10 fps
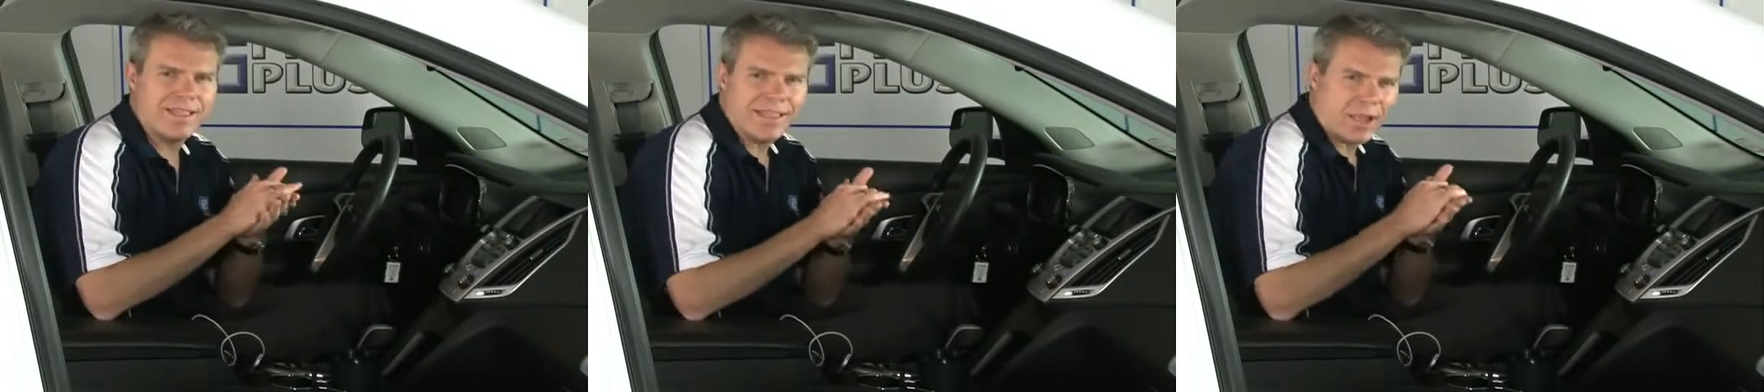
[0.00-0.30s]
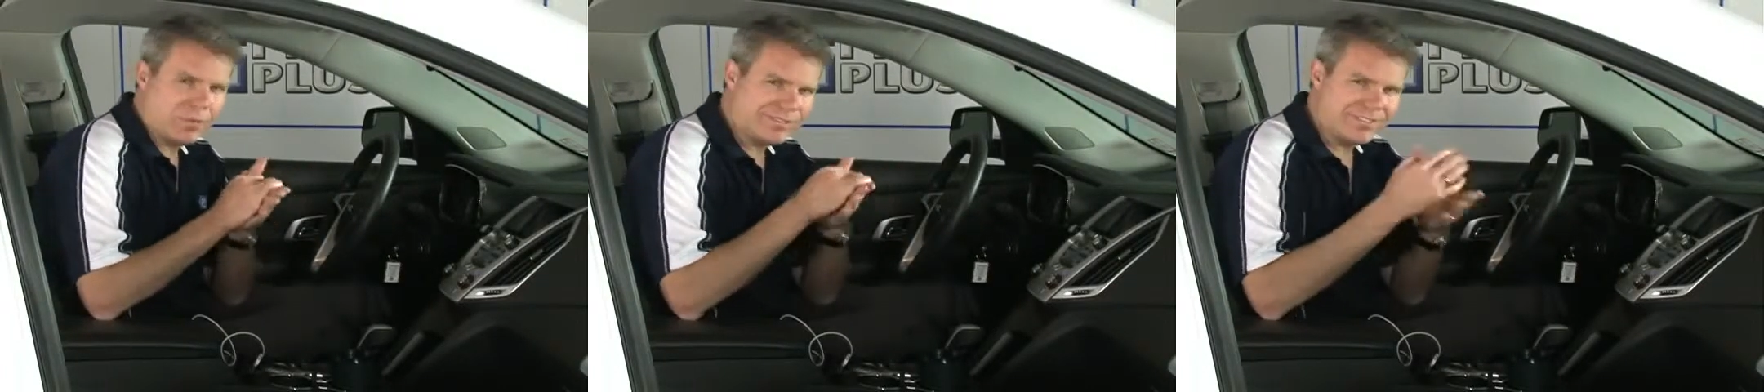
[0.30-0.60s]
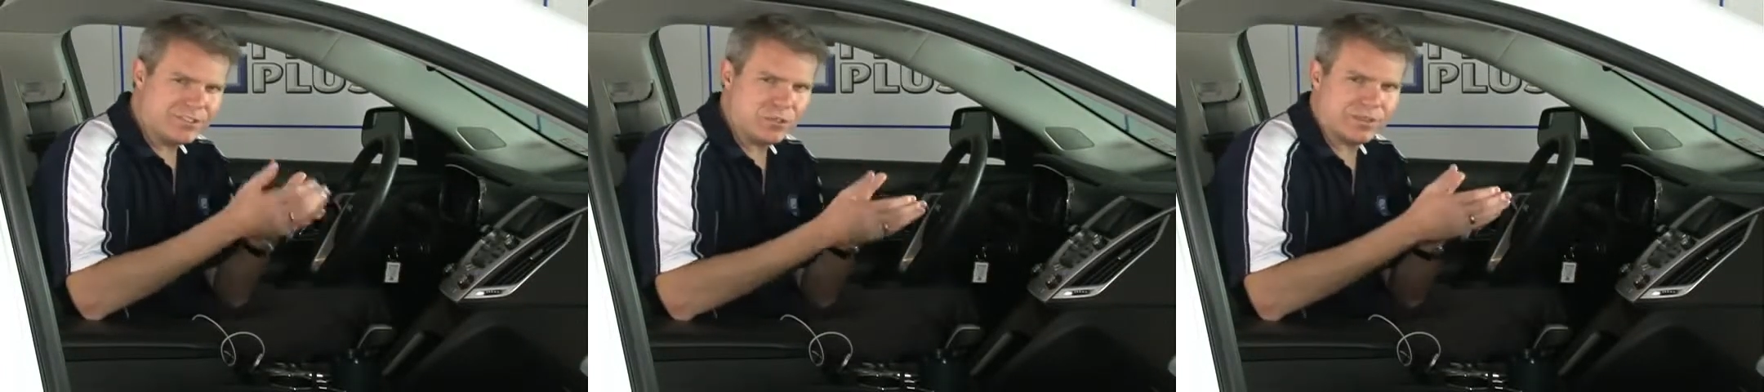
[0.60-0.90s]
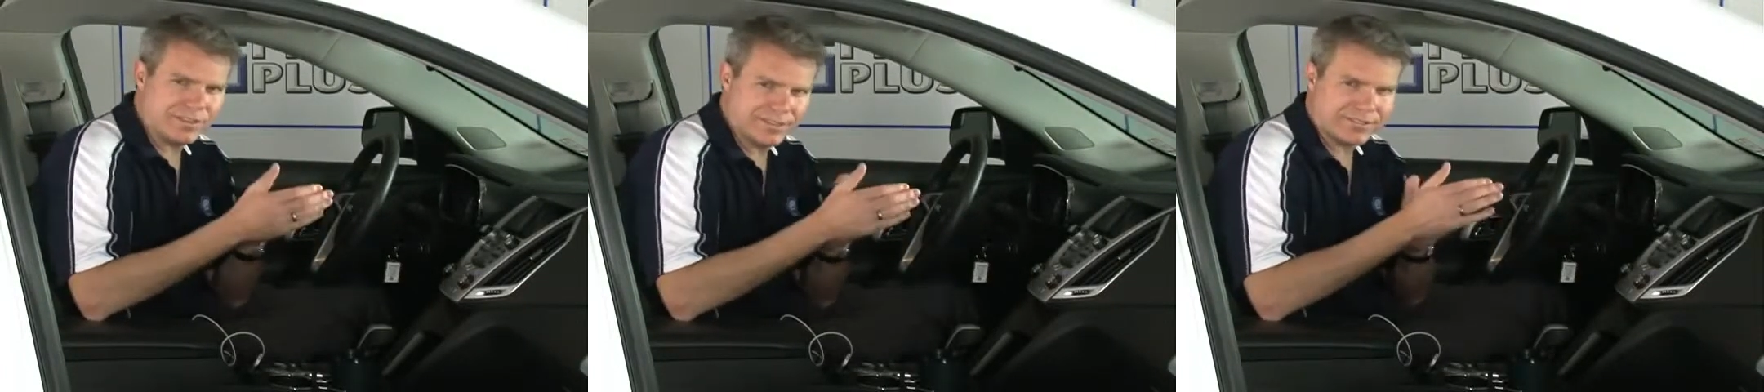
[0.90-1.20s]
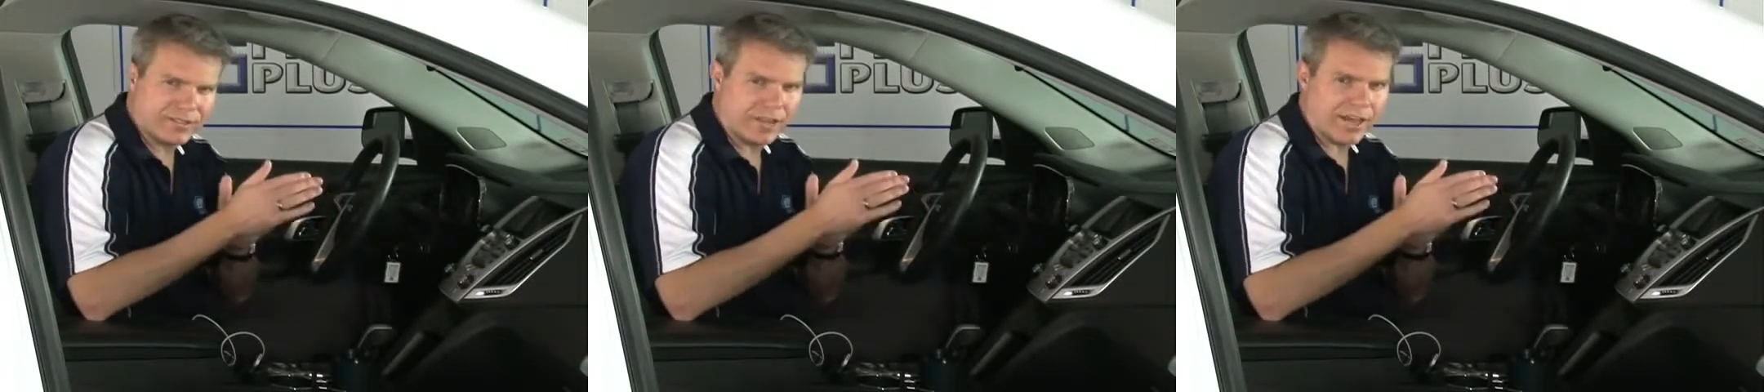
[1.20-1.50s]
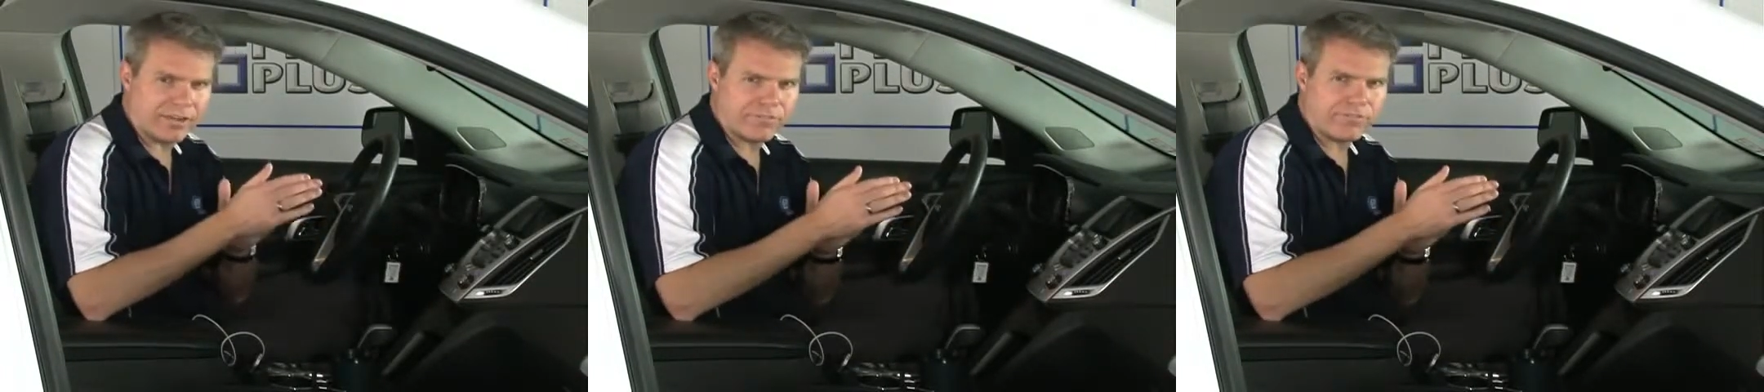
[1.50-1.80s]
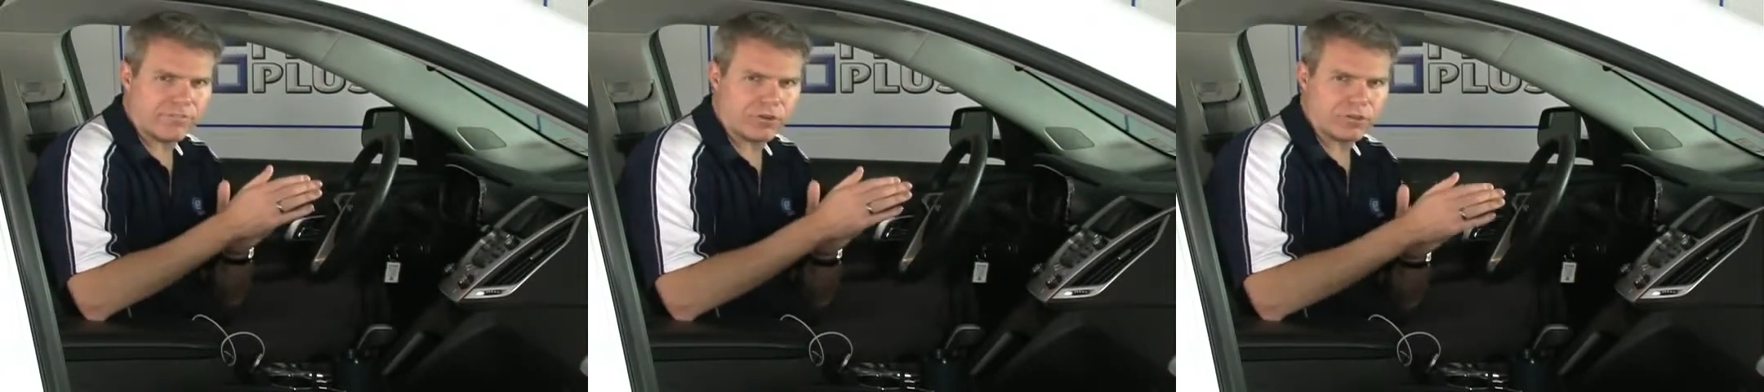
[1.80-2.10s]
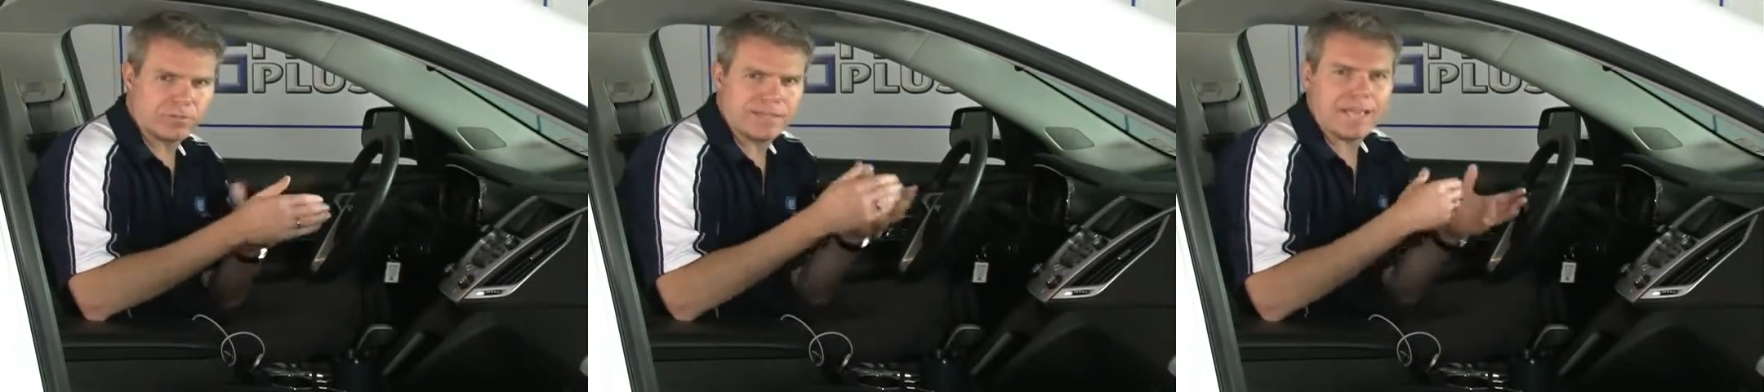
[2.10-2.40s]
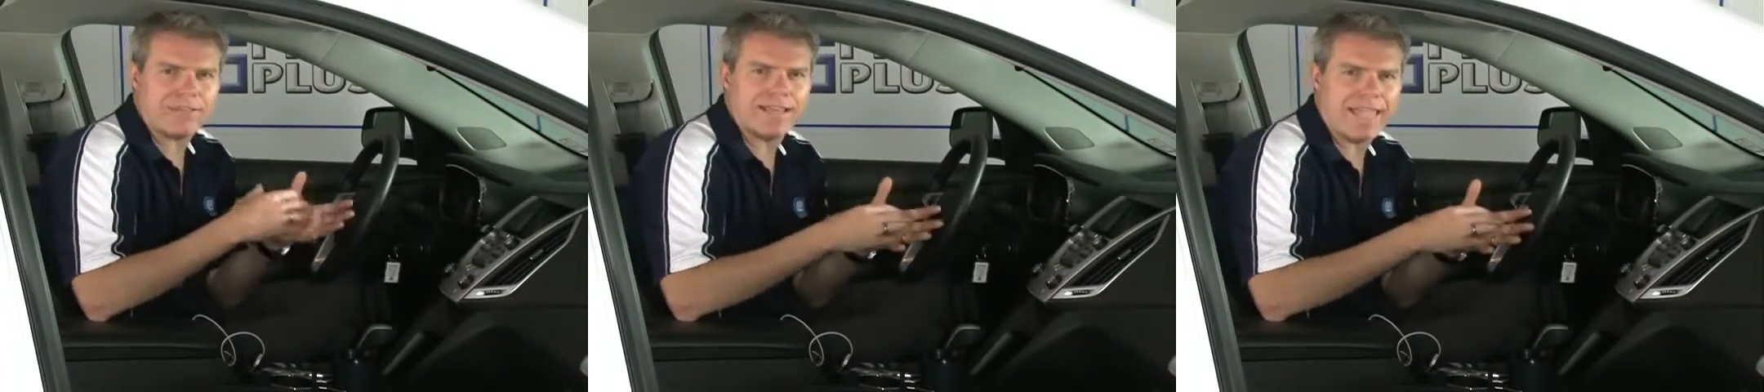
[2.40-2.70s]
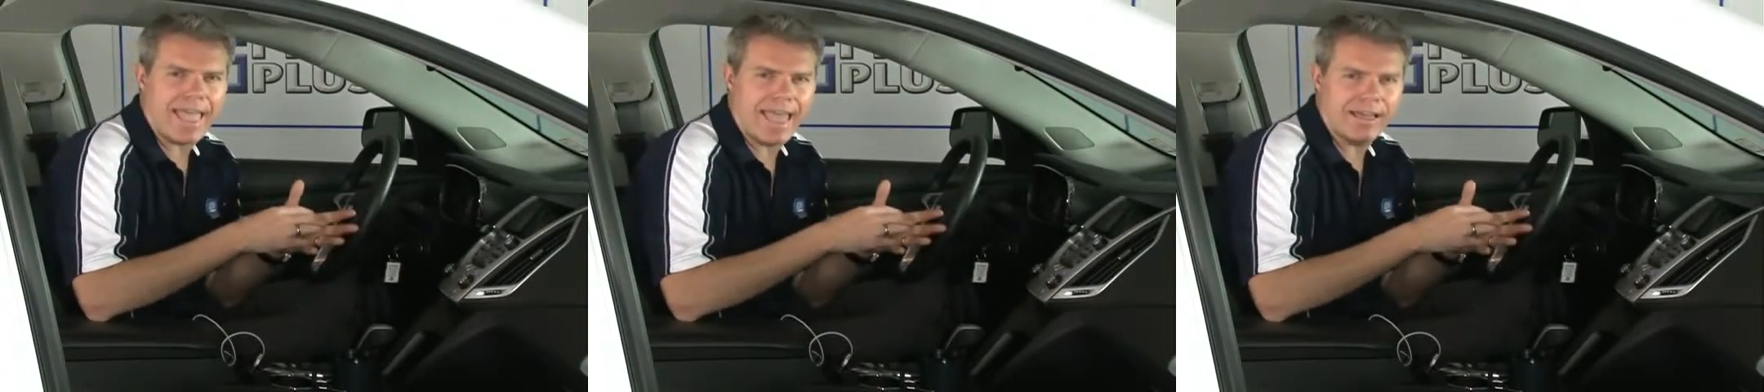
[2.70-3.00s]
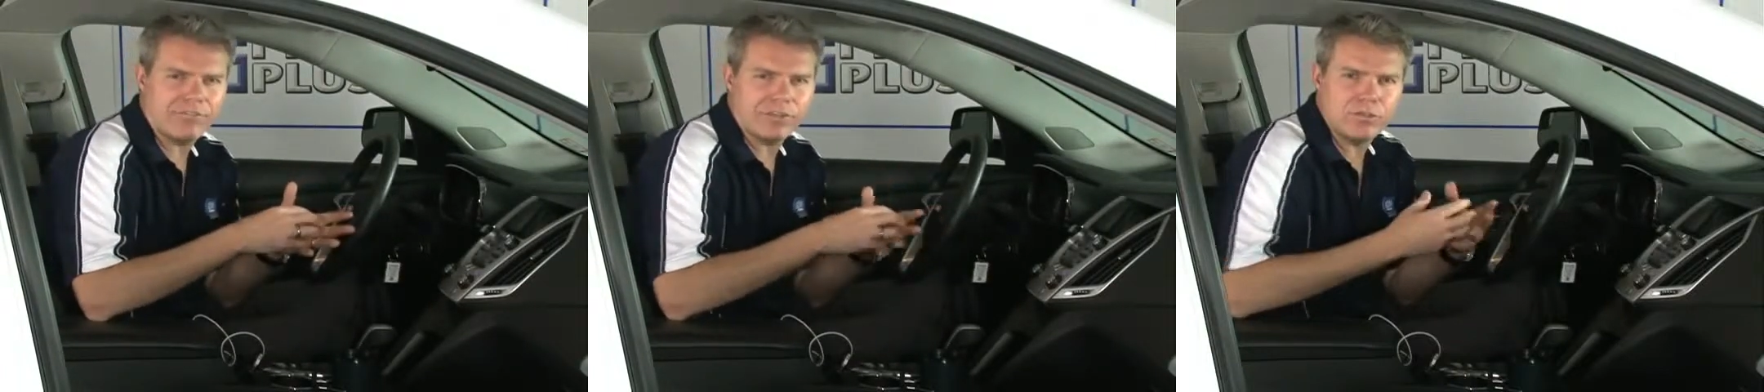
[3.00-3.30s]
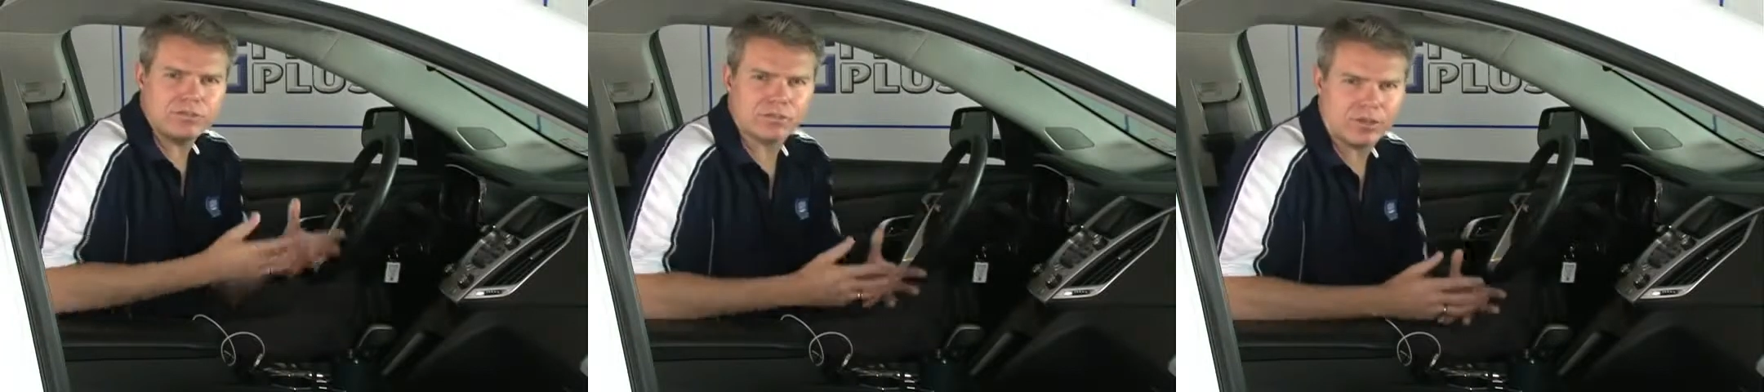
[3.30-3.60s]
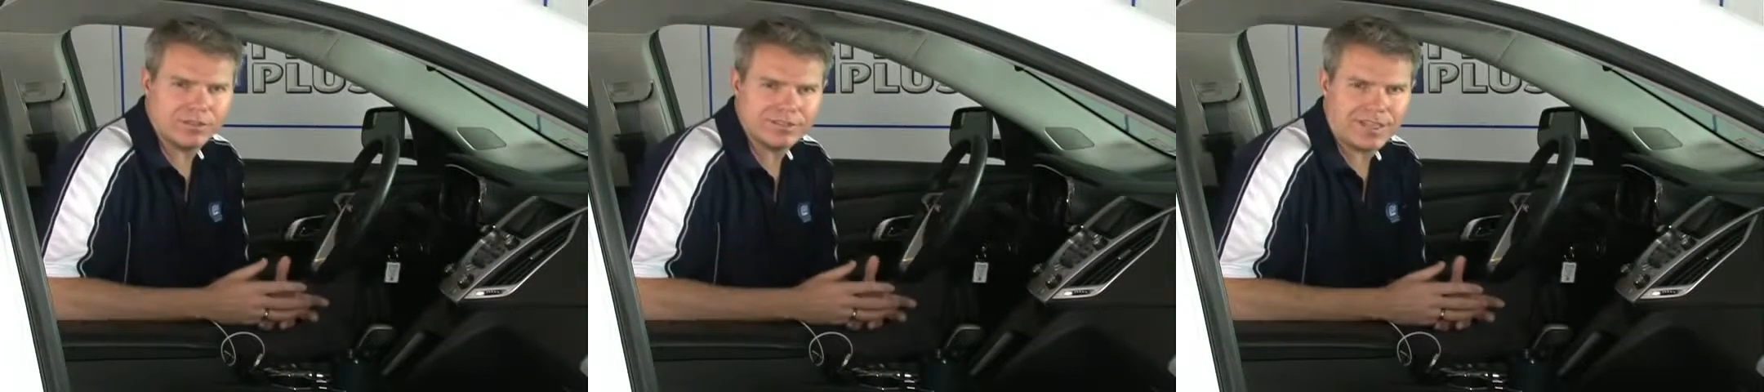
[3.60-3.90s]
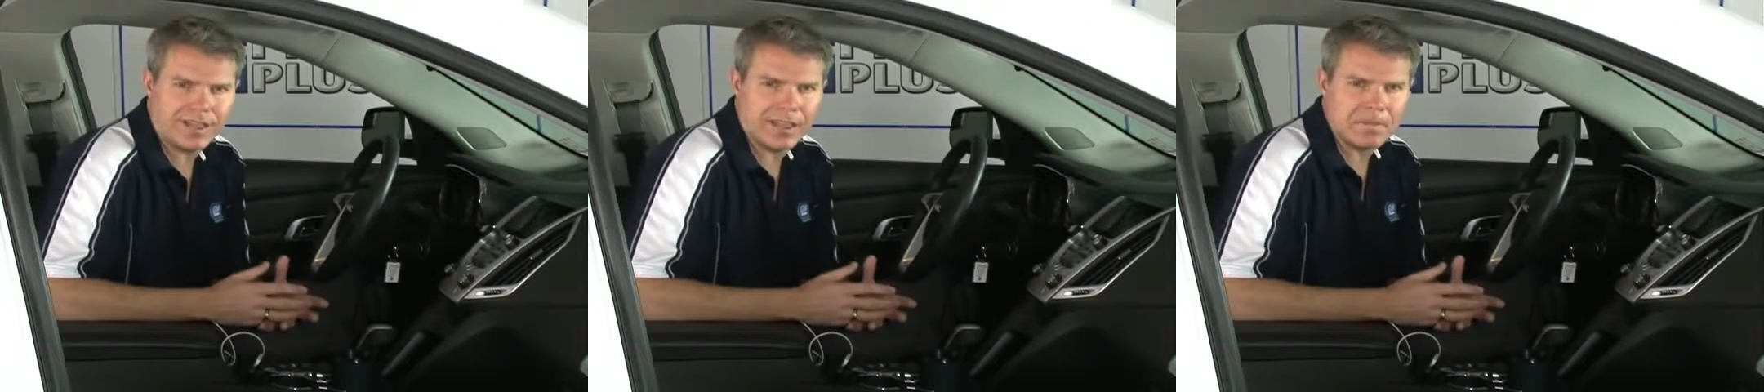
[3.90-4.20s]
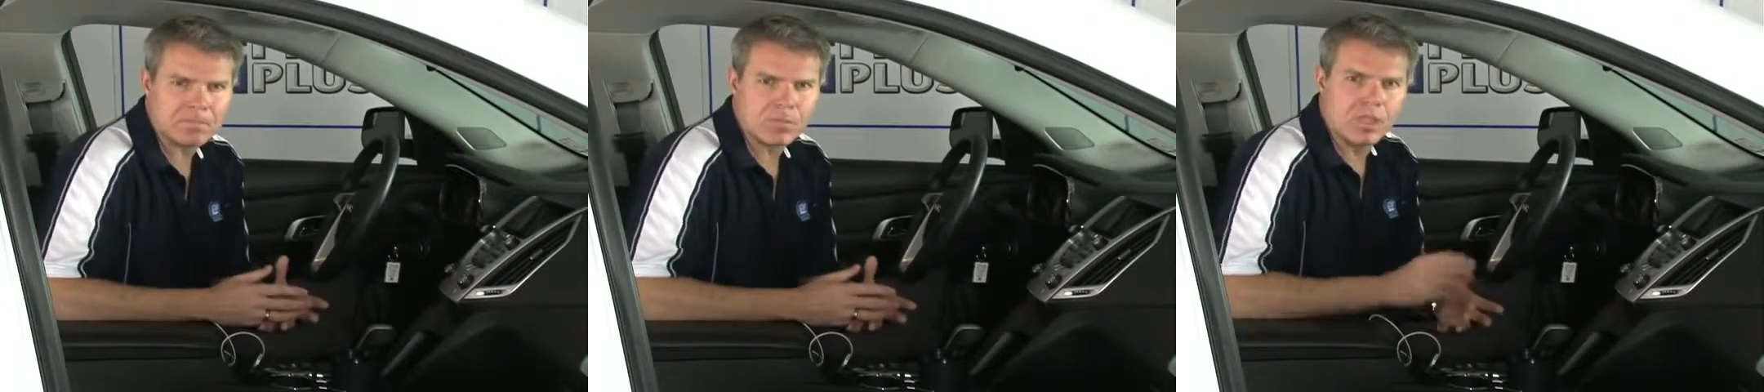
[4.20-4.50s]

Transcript: I wasn't doing this a lot at first, but now that I have, I use it all the time.